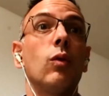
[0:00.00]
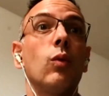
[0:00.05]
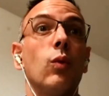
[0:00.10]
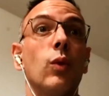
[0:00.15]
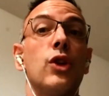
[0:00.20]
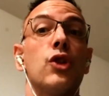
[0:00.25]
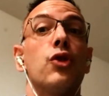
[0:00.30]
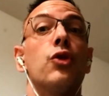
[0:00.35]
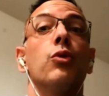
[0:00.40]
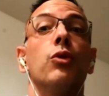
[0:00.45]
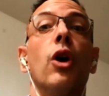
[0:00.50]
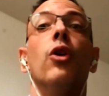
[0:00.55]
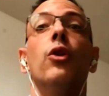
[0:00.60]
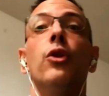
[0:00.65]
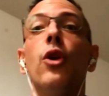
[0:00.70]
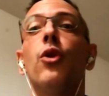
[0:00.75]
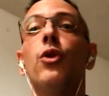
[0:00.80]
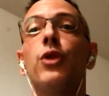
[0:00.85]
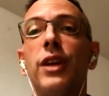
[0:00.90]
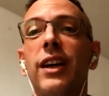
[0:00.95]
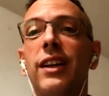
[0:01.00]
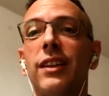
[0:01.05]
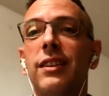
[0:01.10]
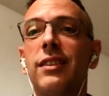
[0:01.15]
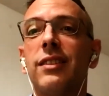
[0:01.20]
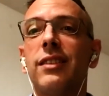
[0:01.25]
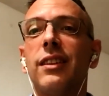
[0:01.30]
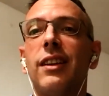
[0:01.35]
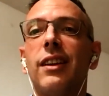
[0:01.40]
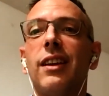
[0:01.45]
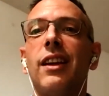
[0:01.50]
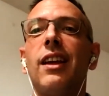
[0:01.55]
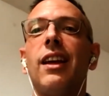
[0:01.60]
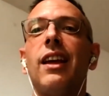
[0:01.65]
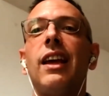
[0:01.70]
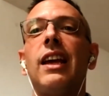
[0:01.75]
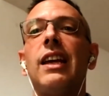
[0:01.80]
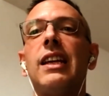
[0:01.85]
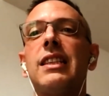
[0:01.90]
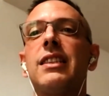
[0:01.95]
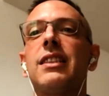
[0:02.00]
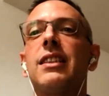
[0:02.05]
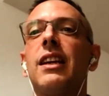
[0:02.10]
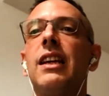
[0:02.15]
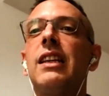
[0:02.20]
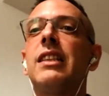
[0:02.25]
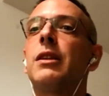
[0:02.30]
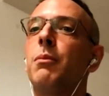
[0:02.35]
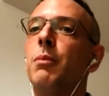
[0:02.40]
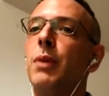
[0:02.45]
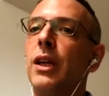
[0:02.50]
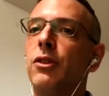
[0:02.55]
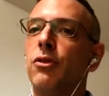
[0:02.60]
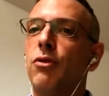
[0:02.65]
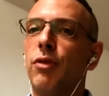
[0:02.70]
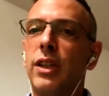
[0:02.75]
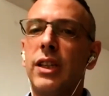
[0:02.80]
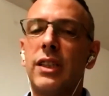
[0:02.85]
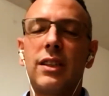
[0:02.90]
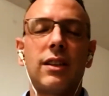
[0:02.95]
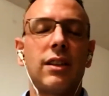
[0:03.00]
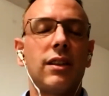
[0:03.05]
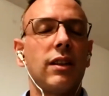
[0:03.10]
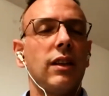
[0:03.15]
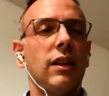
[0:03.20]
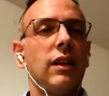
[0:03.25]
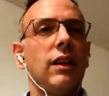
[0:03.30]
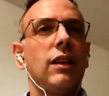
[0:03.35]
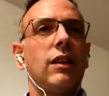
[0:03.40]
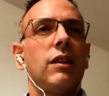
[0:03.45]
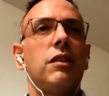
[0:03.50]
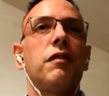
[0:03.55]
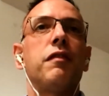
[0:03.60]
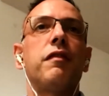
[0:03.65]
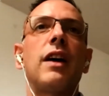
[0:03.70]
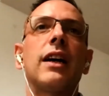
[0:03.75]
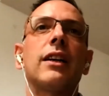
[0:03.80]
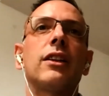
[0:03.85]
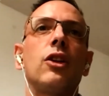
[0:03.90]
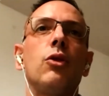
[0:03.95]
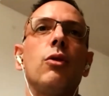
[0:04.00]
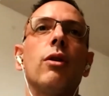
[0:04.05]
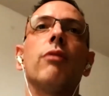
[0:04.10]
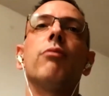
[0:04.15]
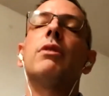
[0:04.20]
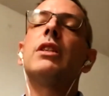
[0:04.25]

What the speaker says: which you don't know yet, it's a big risk. The fact that you are